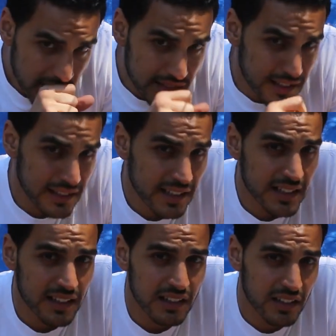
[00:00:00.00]

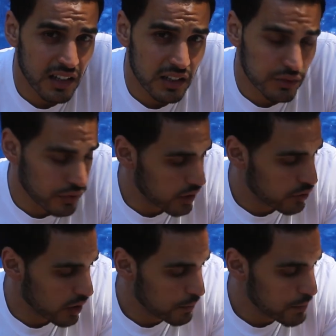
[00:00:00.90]
$60 for the
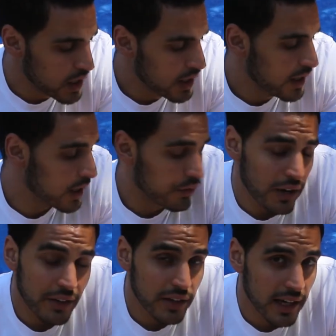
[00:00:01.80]
drum. It's
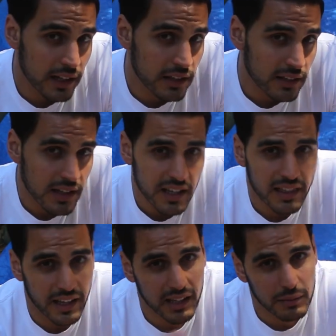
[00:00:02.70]
five gallons.
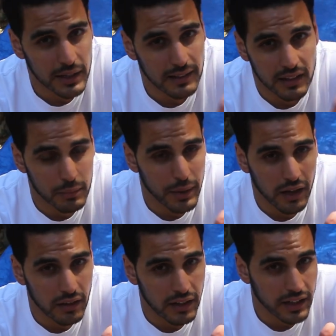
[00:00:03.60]
That comes out to
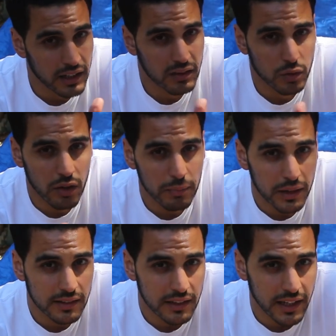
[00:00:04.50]
about like 12
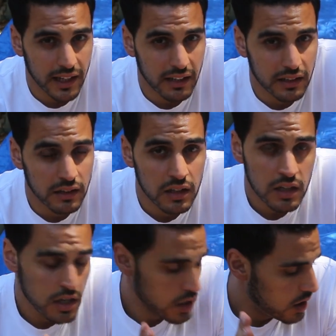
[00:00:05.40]
bucks a gallon.
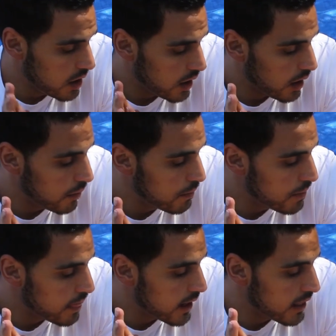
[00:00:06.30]

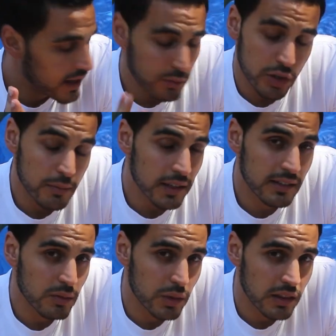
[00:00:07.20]
Um, and then when you mix
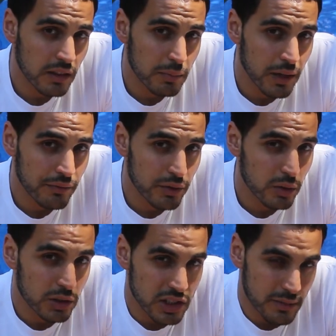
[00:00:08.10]
it with pump fuel,
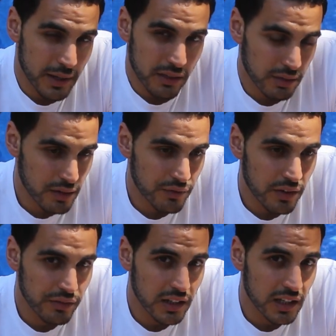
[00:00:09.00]
which is about
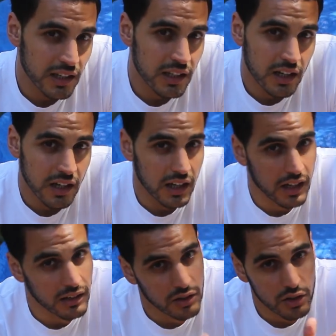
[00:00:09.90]
350,
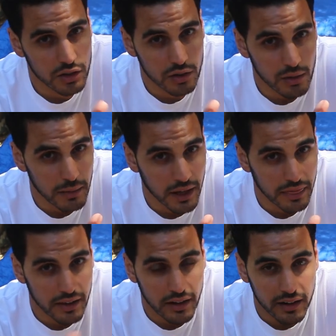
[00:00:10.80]
uh, you can do the math
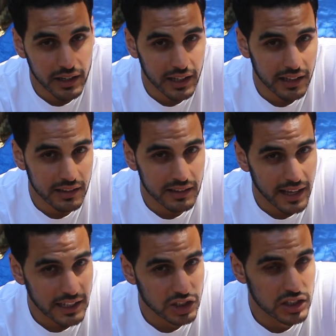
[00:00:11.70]
there. It gets
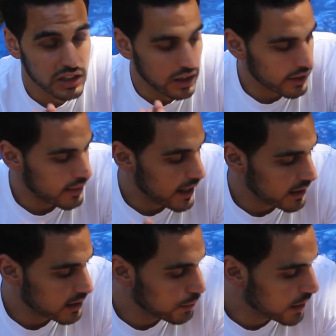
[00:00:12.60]
actually not that
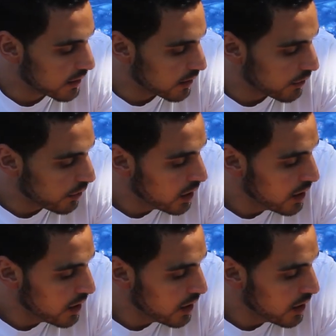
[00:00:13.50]
expensive